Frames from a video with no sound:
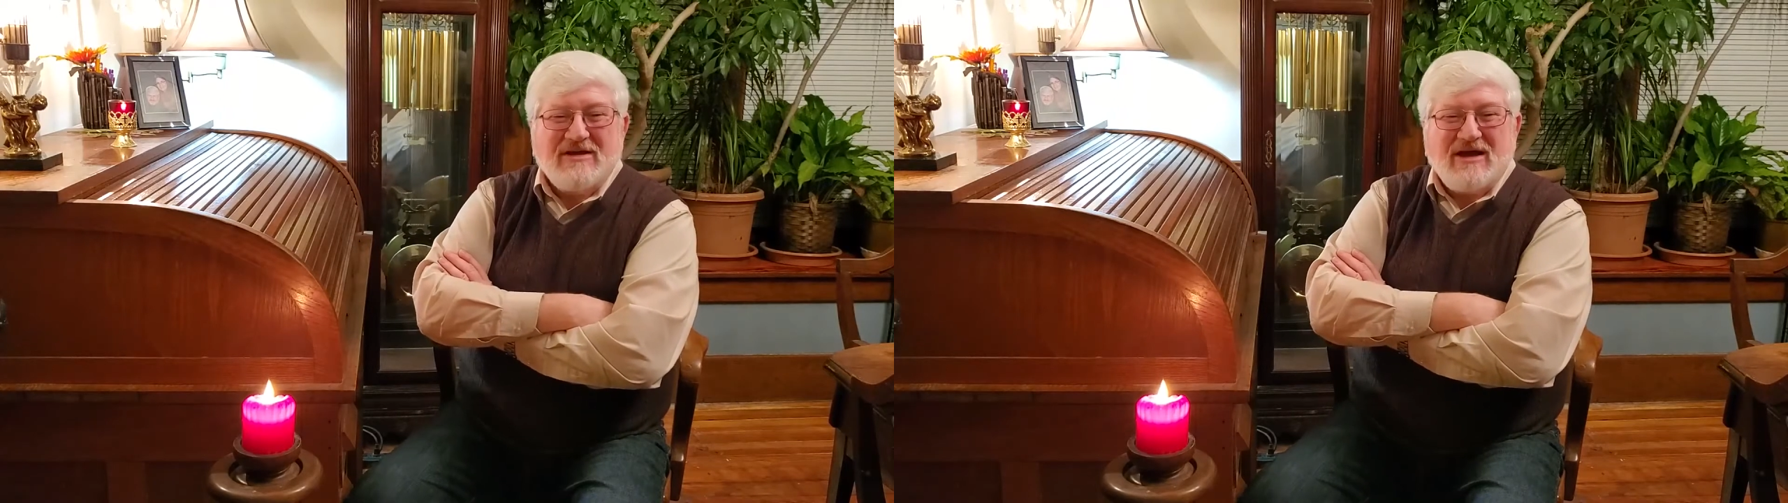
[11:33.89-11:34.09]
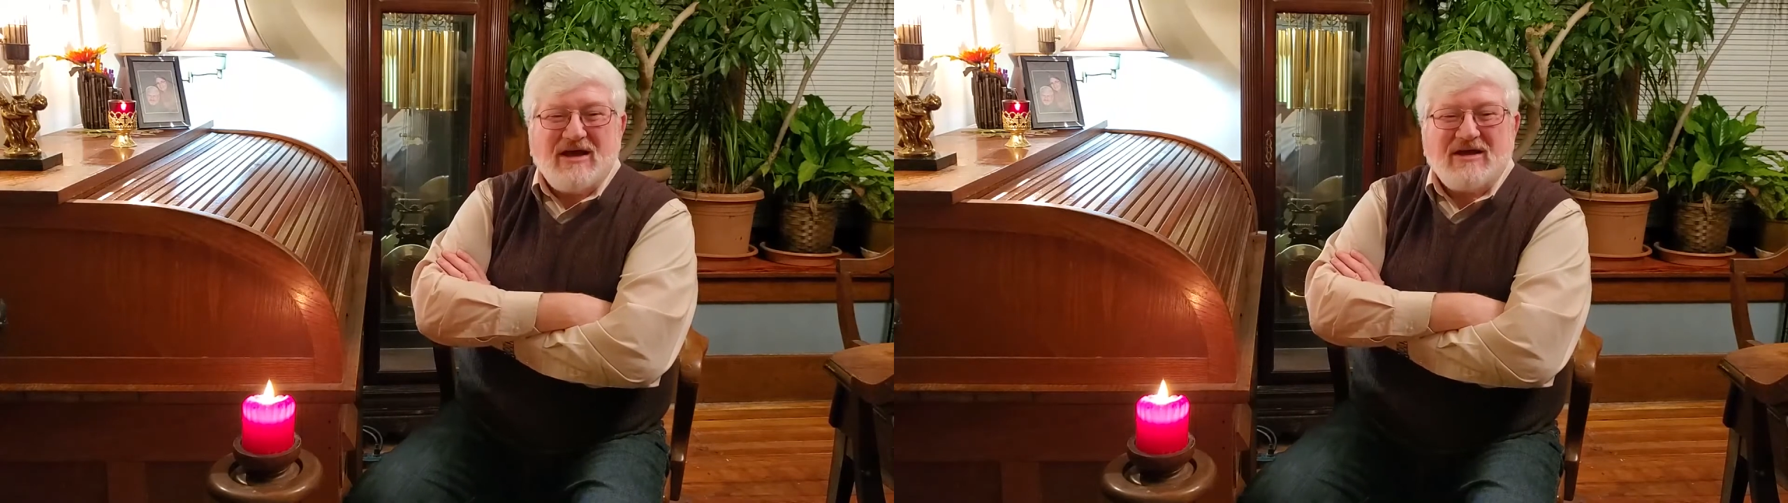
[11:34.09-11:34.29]

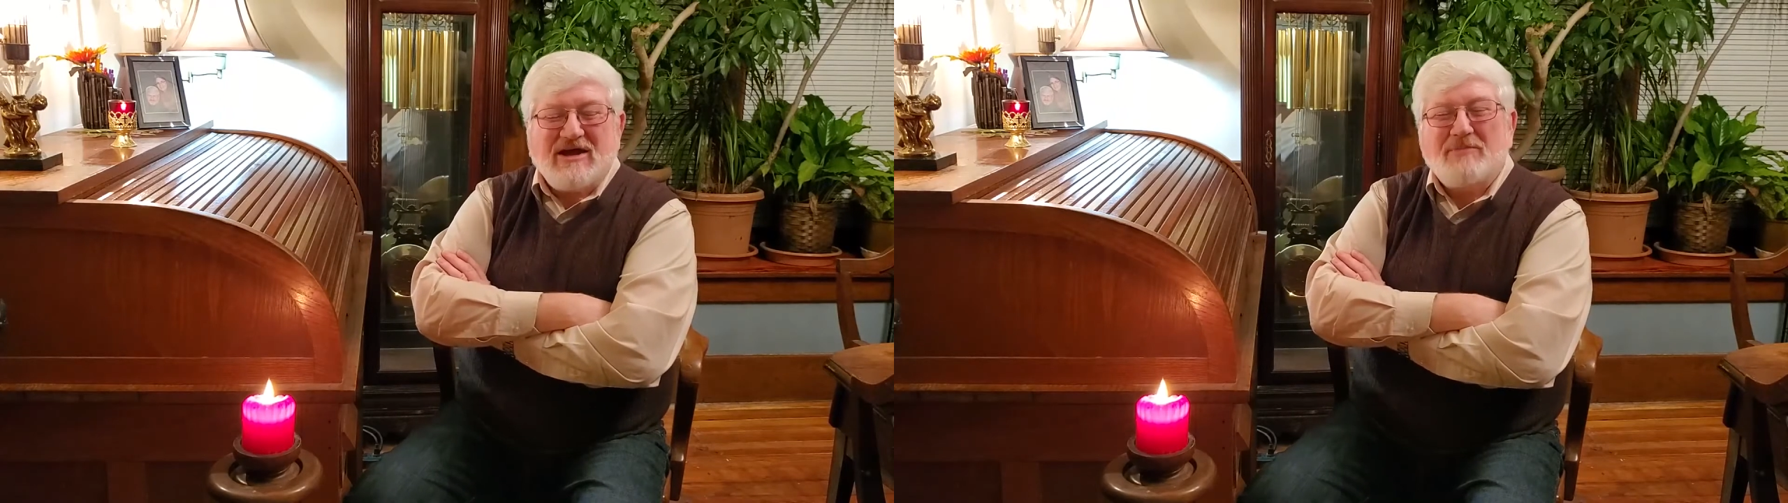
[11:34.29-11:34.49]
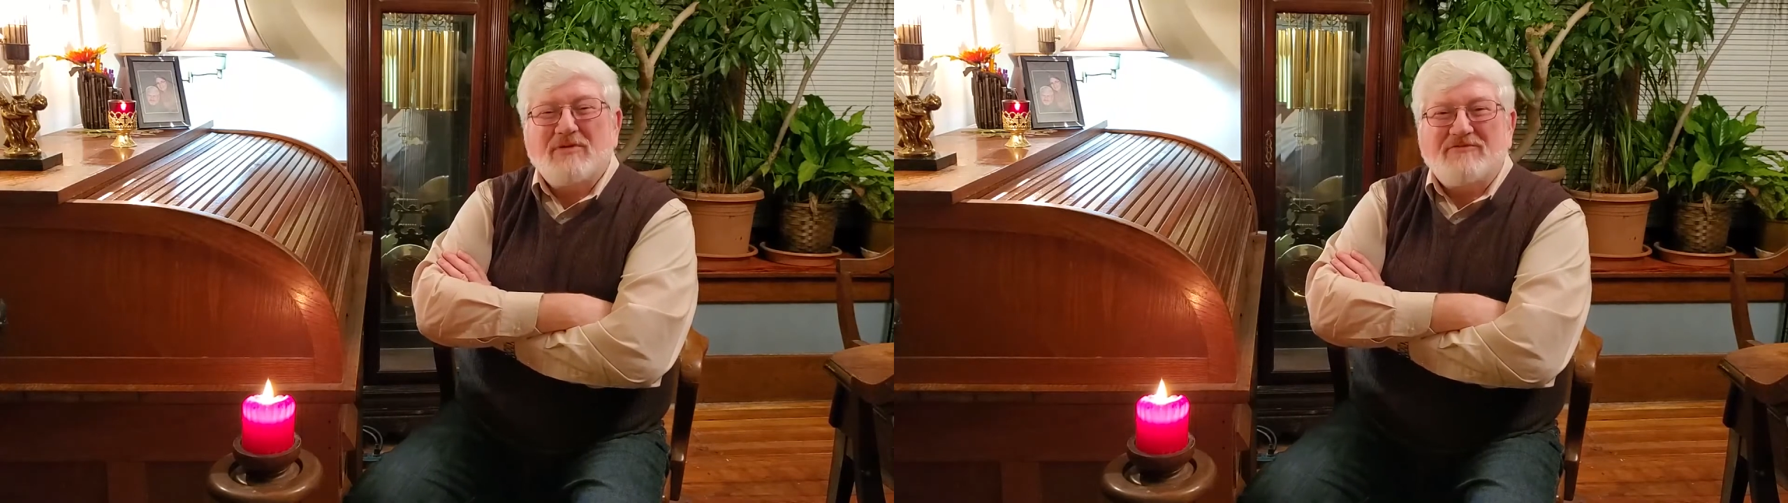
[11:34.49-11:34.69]
A
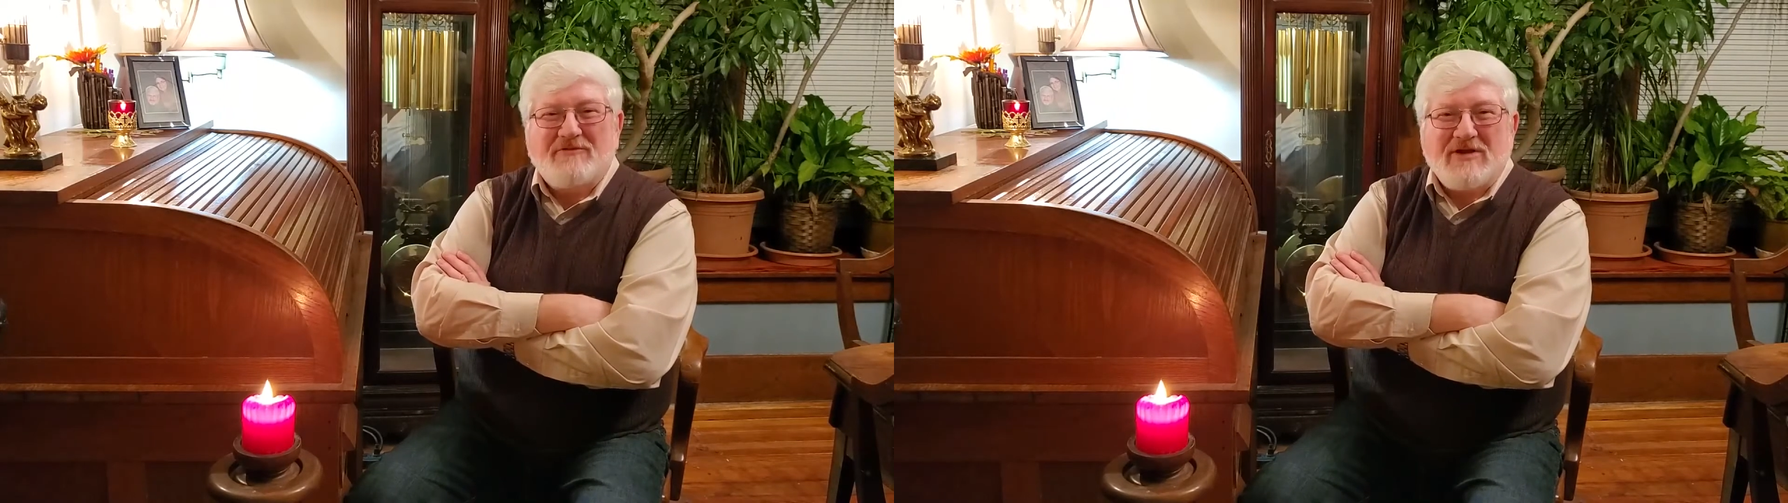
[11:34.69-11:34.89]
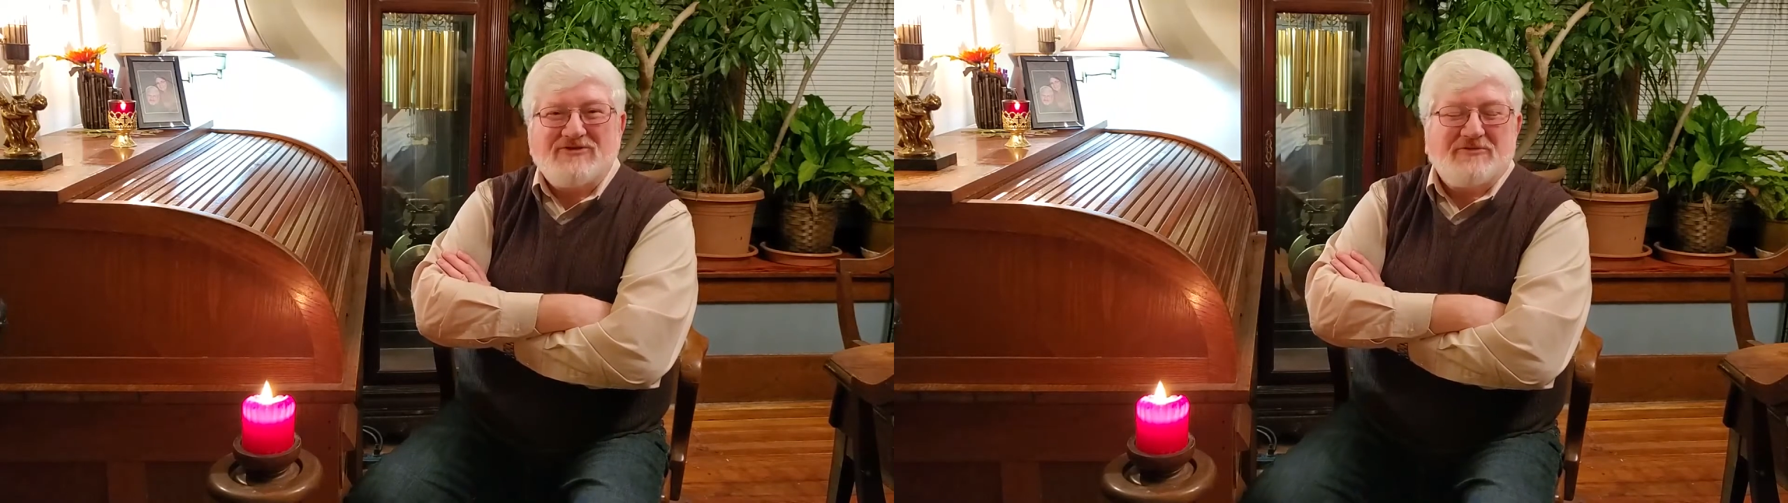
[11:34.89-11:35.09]
couple of
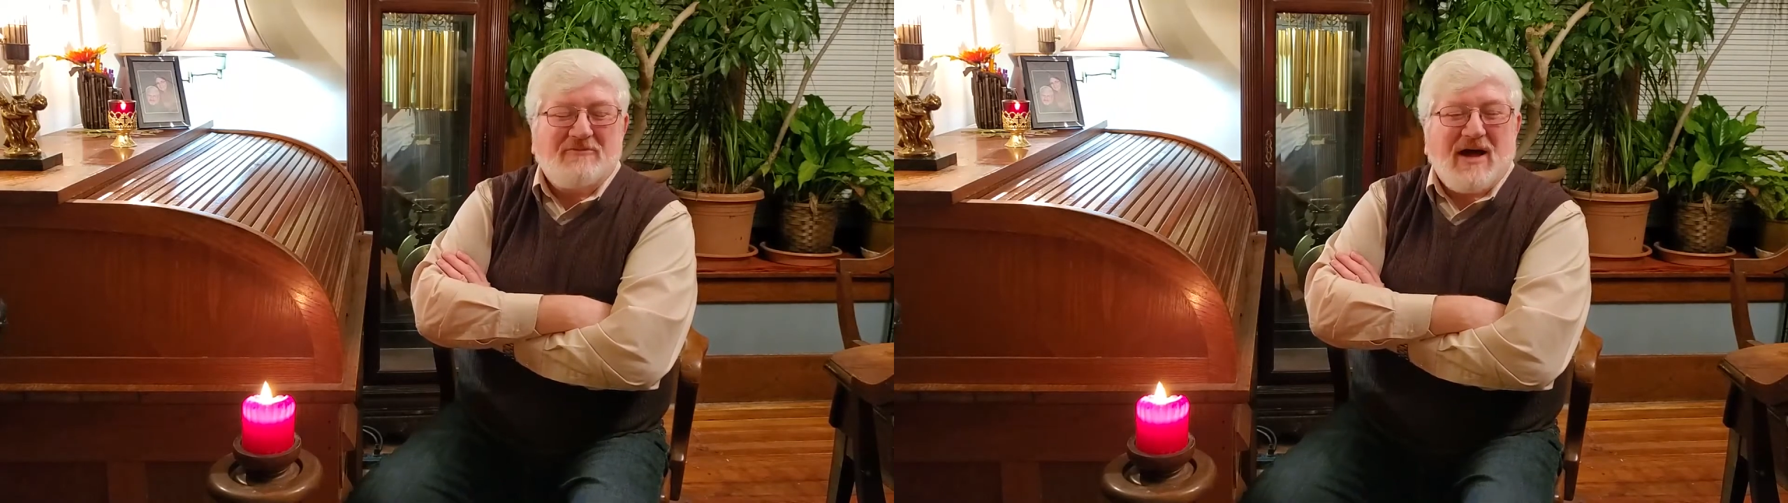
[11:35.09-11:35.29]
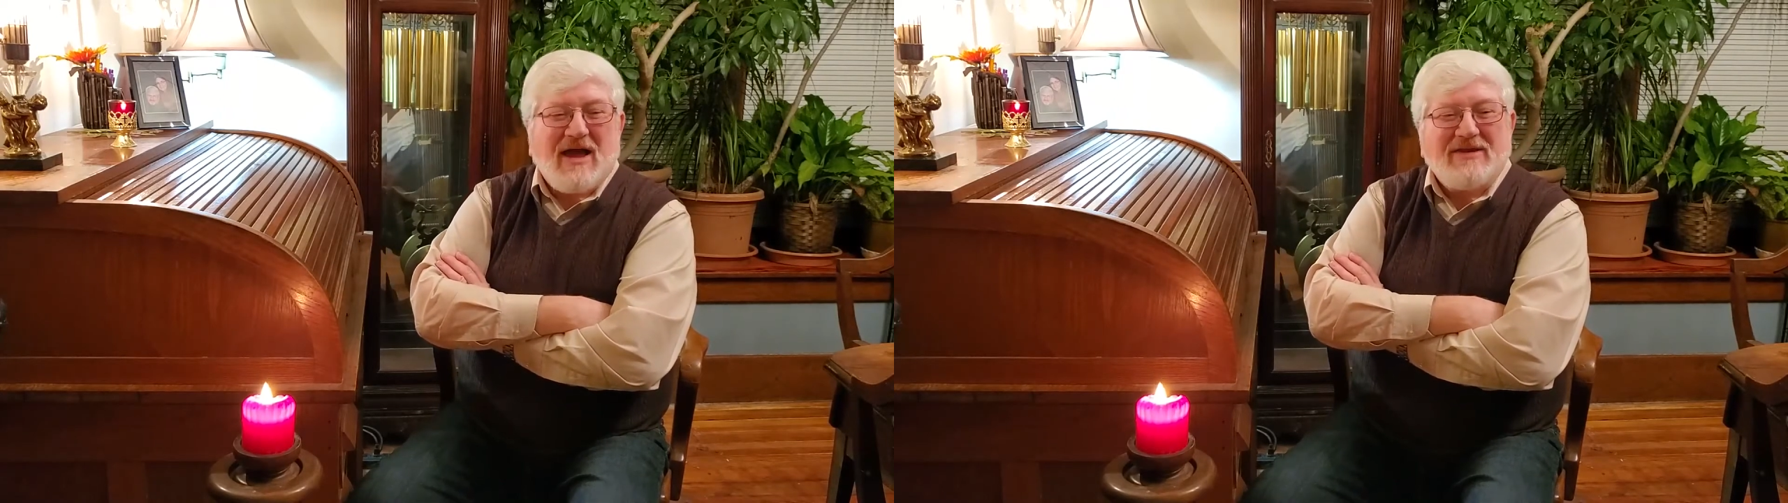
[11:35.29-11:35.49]
friends of
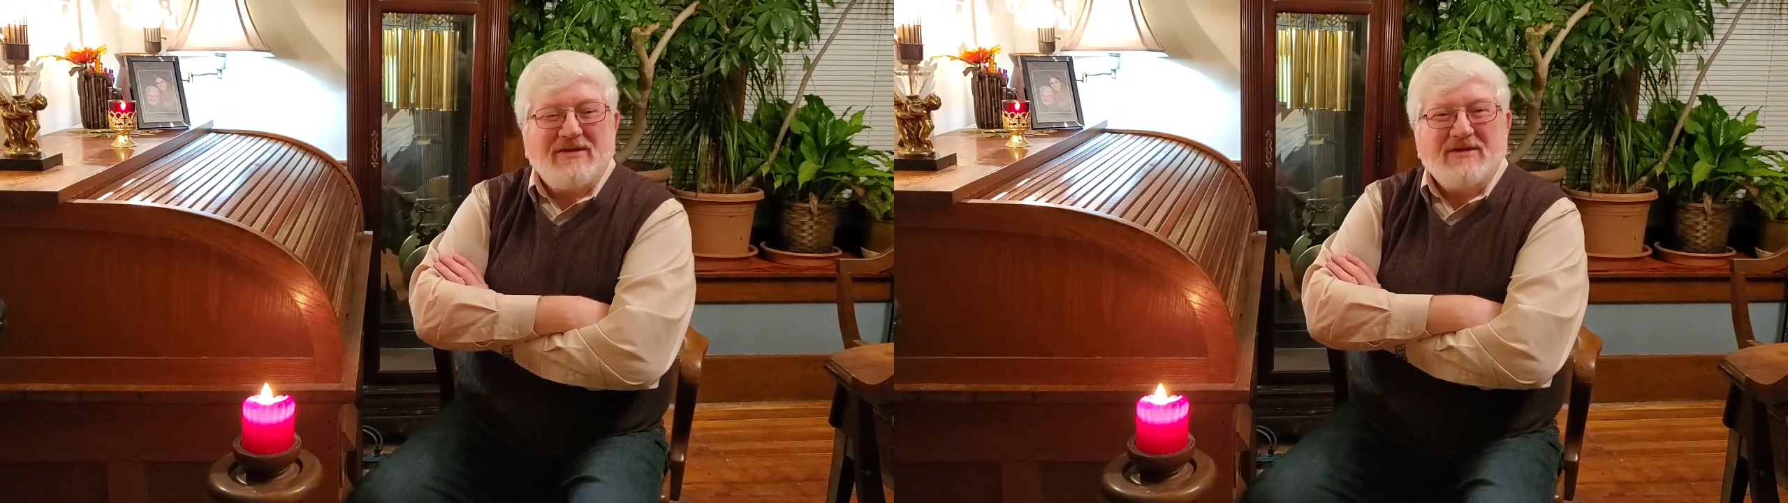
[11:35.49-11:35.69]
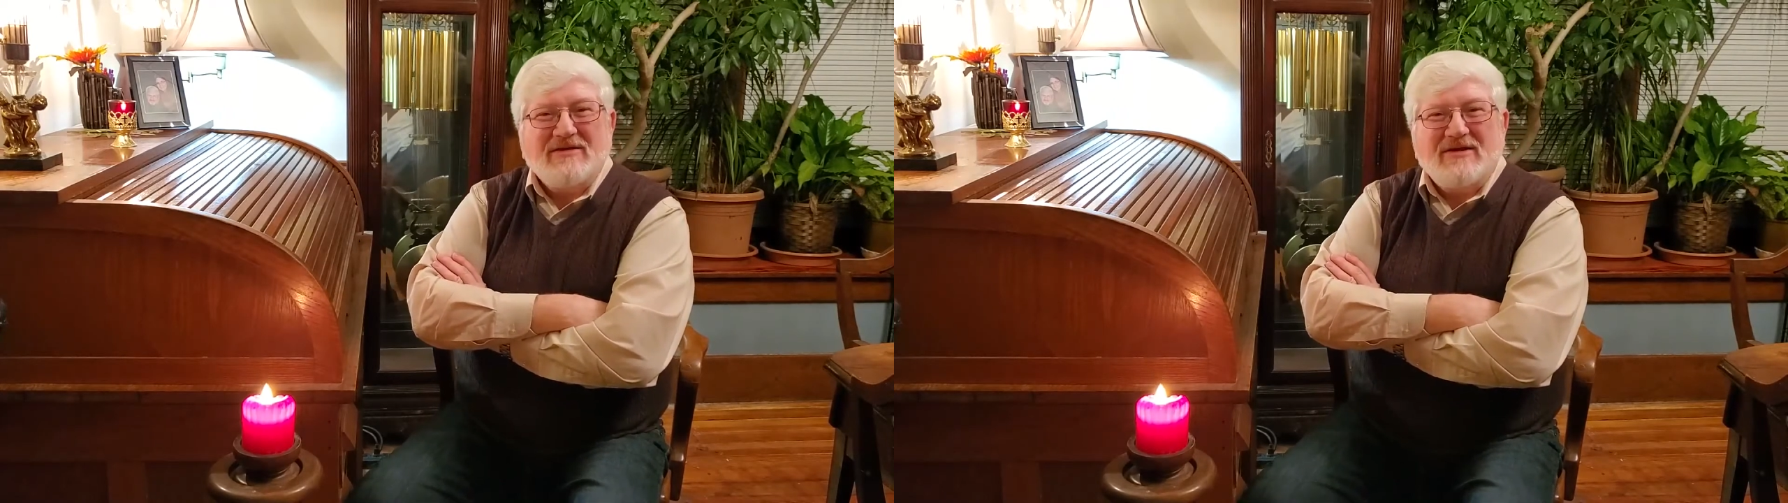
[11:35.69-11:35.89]
mine,